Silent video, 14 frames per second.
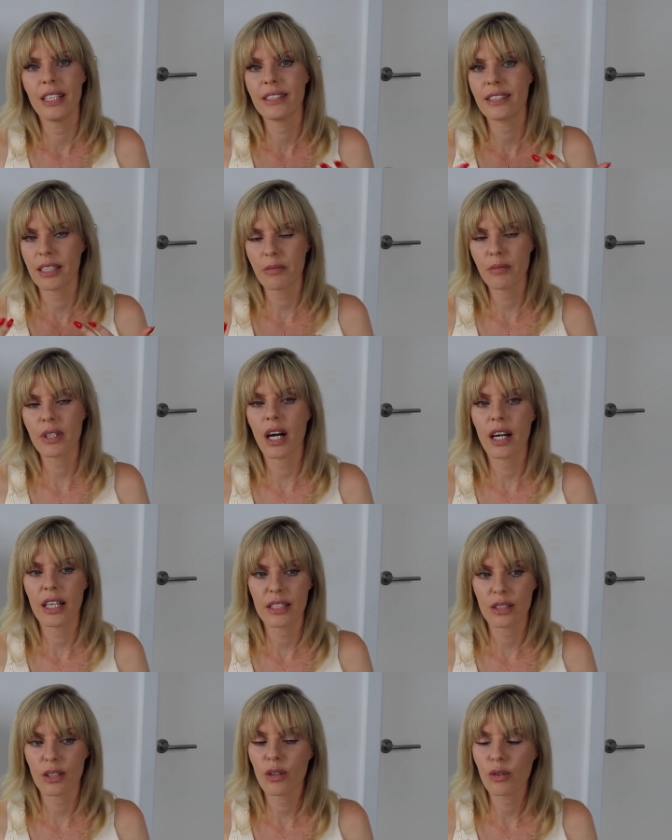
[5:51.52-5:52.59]
Some
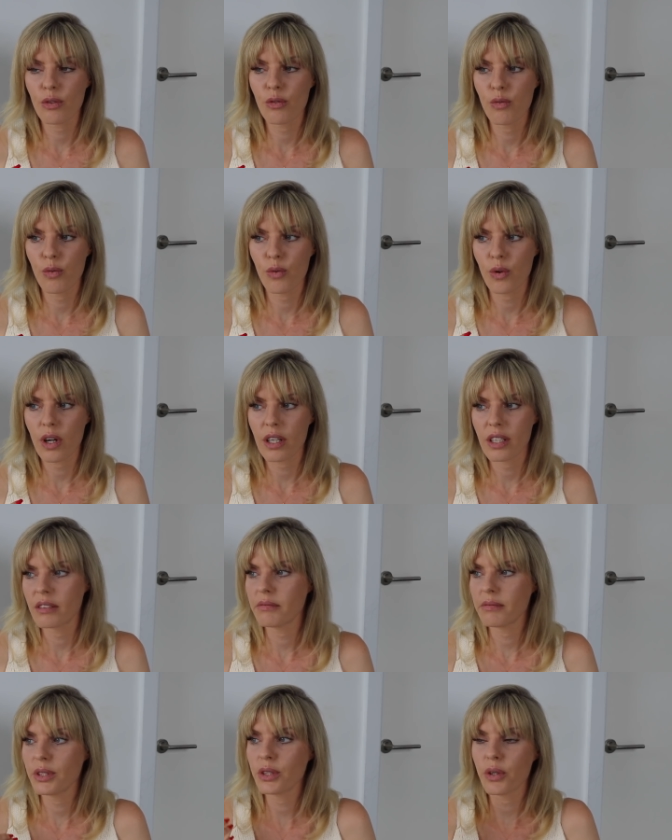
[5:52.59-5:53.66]
guys look
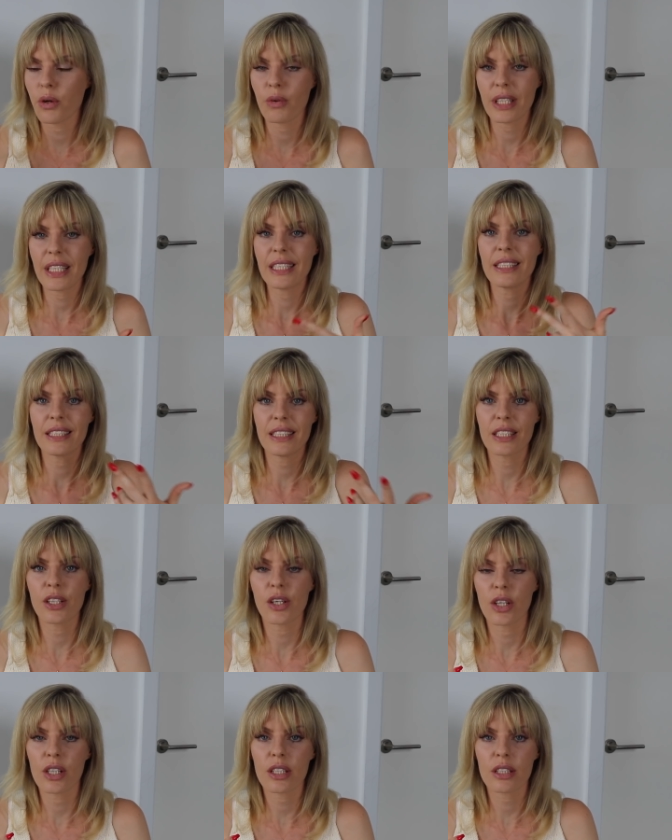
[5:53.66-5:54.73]
for, you know, easy
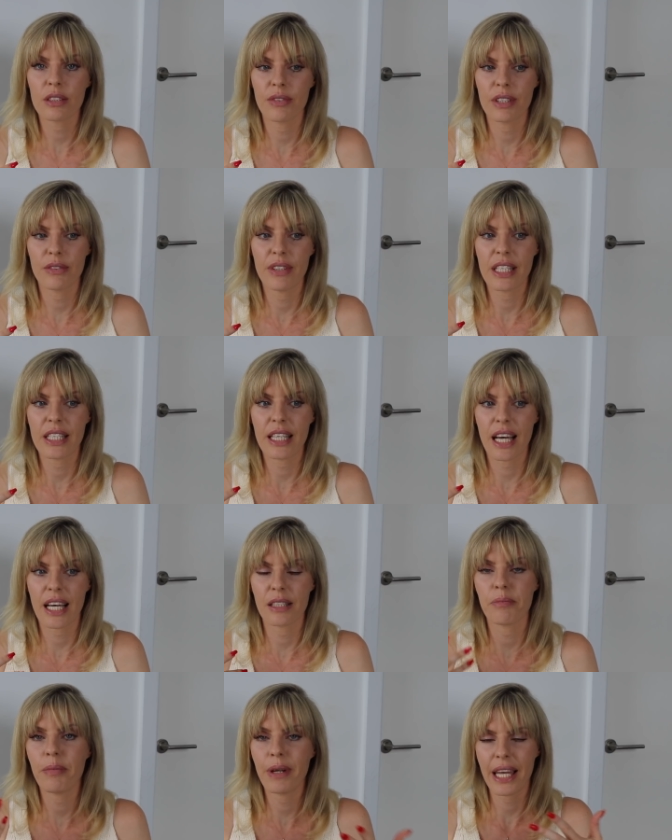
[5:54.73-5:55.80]
girls that they
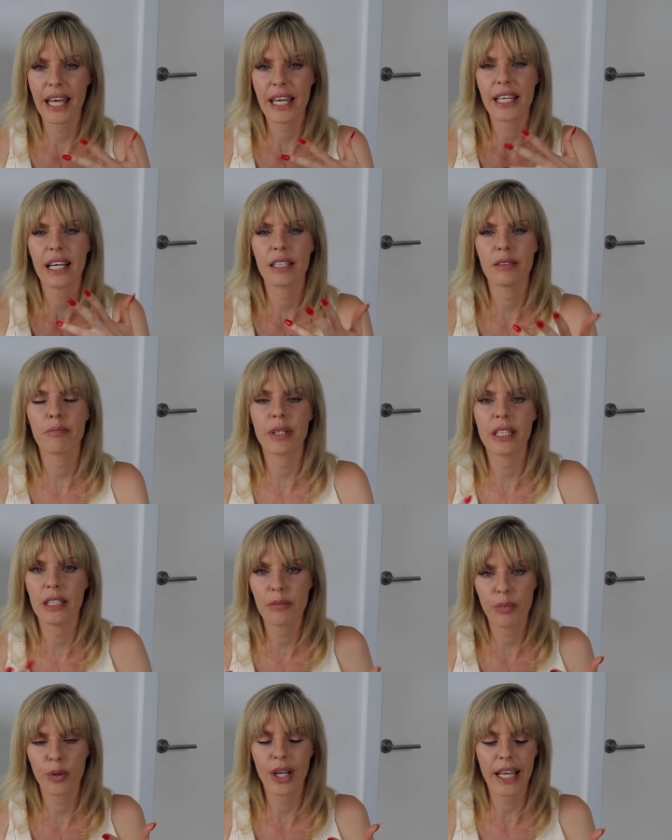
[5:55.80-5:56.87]
can play and
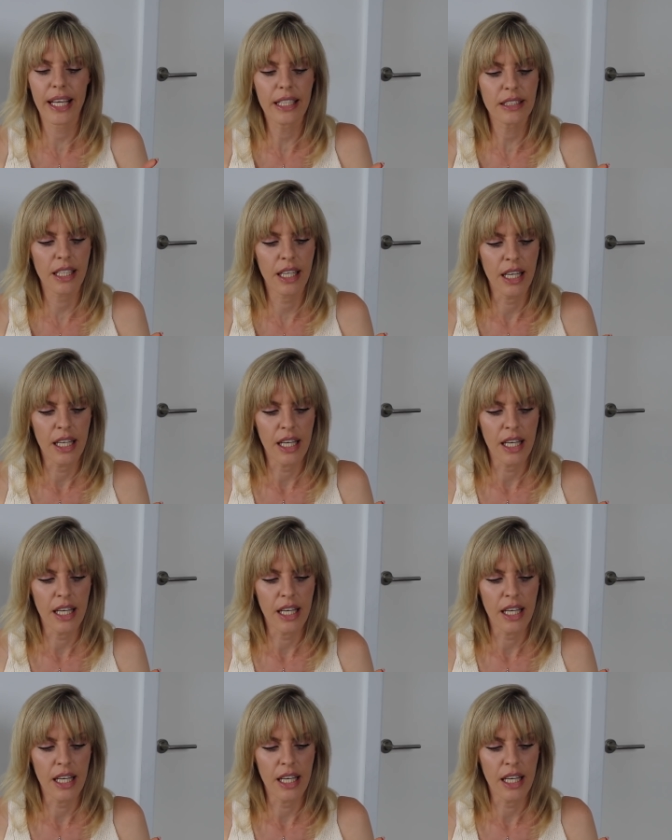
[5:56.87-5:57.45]
manipulate,